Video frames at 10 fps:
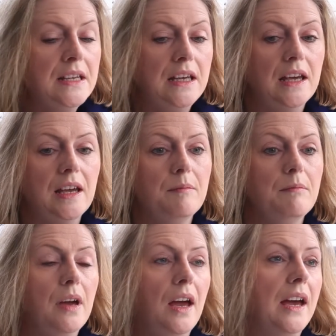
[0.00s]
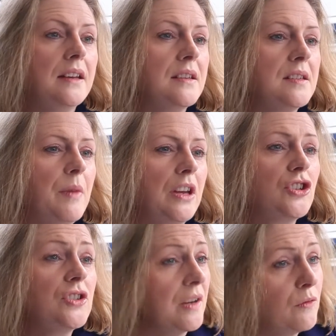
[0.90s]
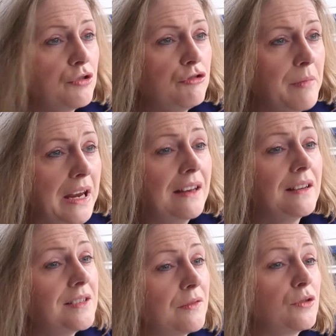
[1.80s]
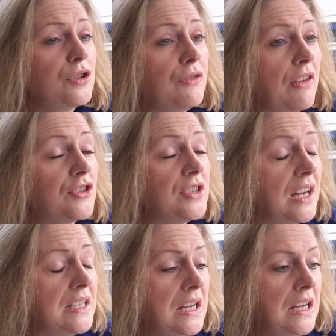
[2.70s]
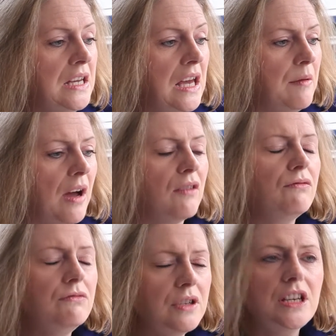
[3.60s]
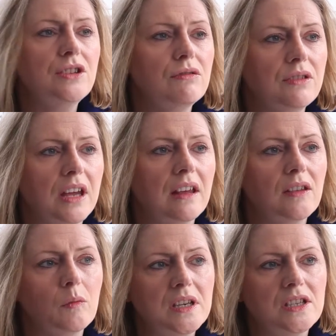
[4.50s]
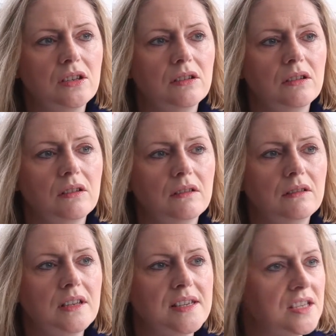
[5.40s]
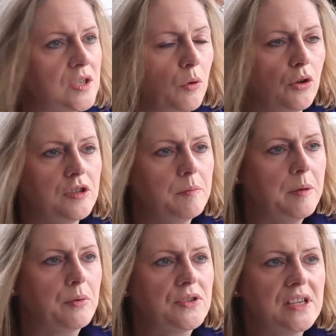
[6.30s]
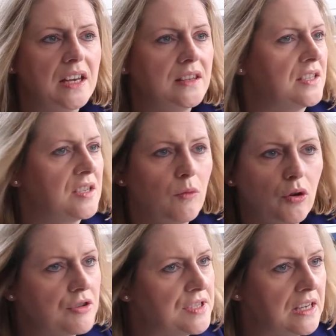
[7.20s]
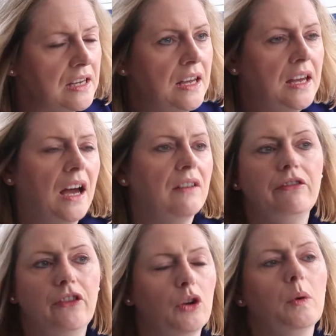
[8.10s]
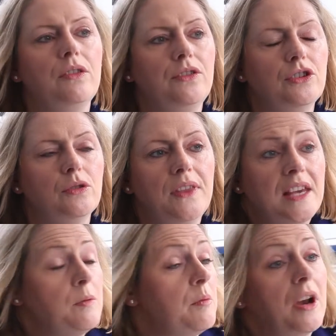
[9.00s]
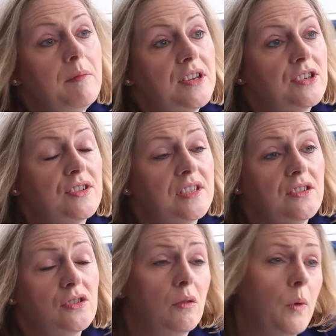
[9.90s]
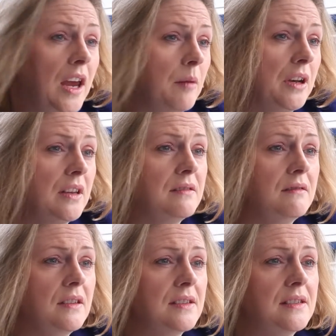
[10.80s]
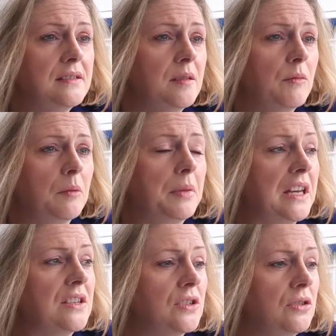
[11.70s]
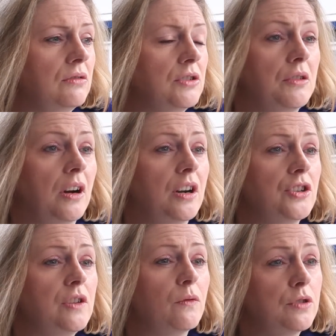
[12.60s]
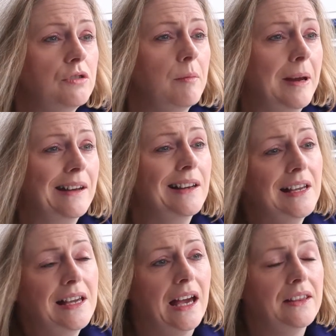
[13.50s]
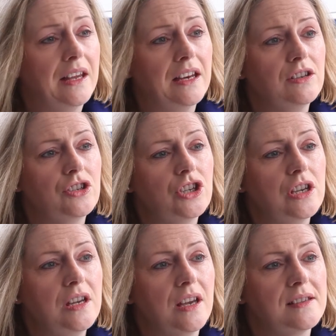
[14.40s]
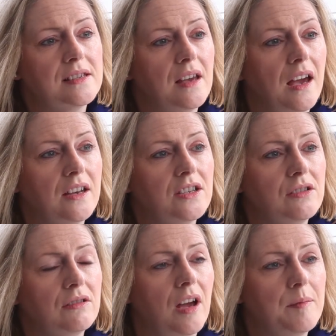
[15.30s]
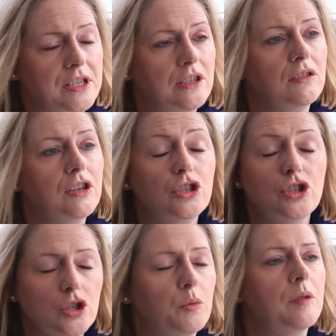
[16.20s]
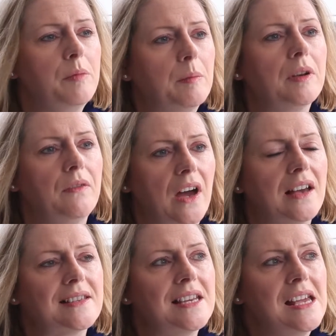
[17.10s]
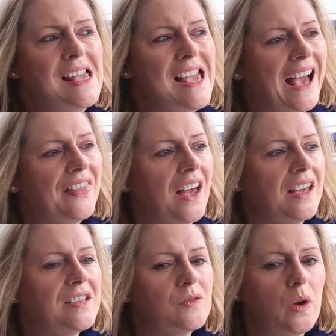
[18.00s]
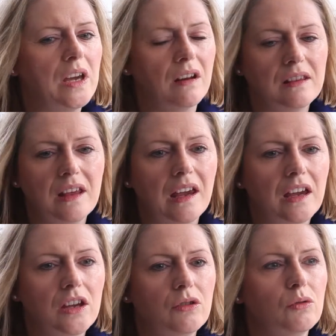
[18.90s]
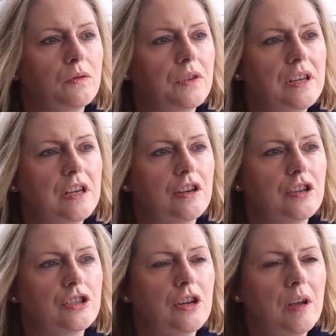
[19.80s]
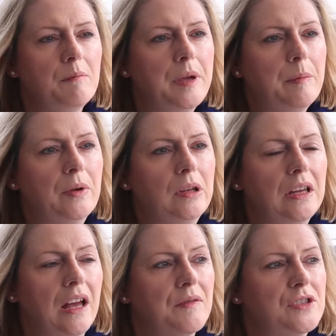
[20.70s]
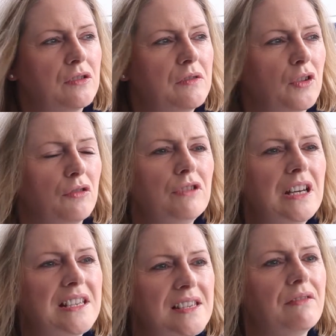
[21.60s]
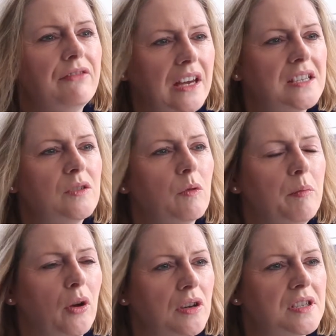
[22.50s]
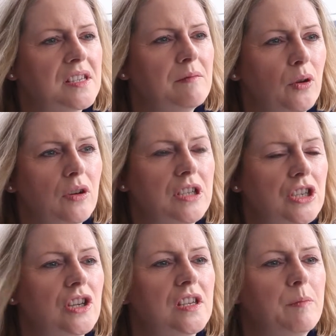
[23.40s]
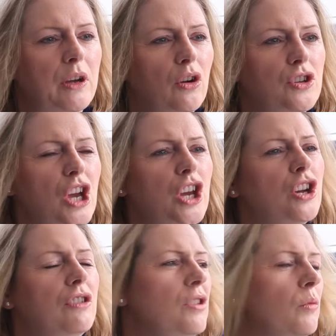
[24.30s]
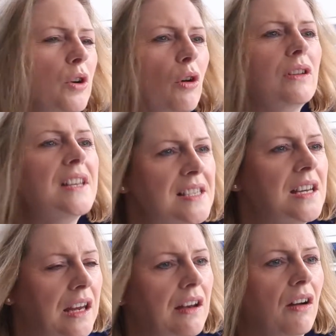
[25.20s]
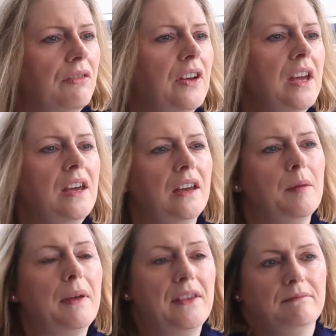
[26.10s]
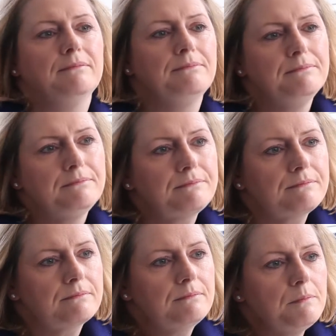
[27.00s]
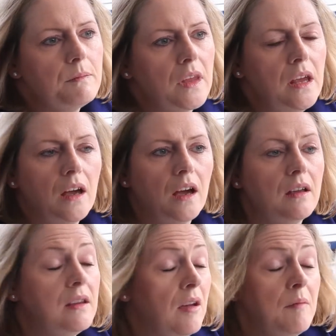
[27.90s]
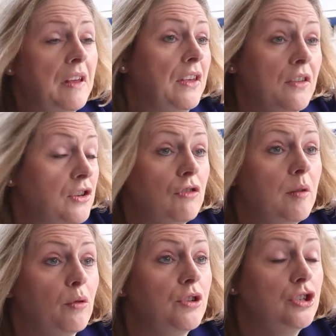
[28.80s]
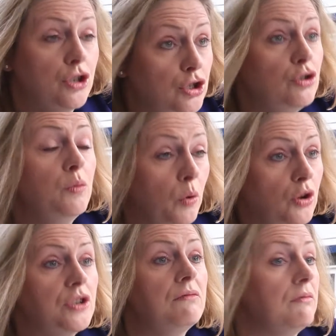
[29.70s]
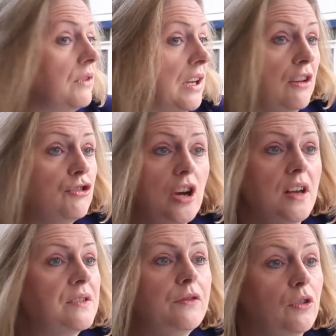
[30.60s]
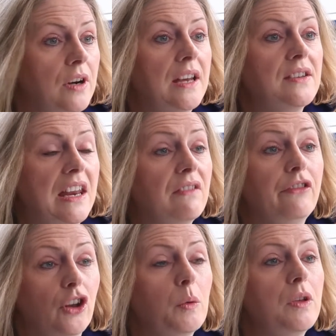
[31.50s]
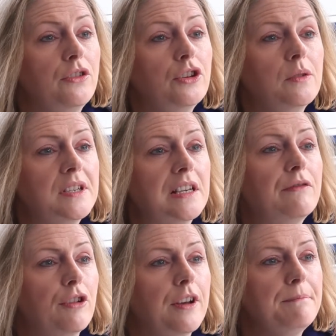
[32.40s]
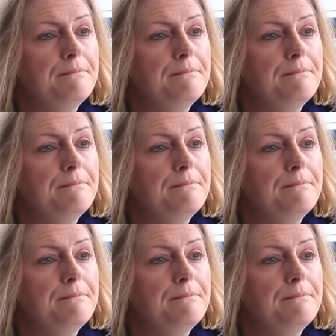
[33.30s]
and as much as I voted Remain and I voted on the other side, I really do think that we had to listen to what the people said. That's democracy, and follow it through. And that's what the Prime Minister has done. So in a way, I'm in a similar place to her. She voted Remain, and then she has had to absolutely do what the people have asked. And that is where I think, over the years, people have sort of got really disaffected with politics and politicians because we're not listening enough. So you would have backed that? You would have? Yeah, I mean, I think it's really important to do what the country asked for and then follow it through and deliver on it.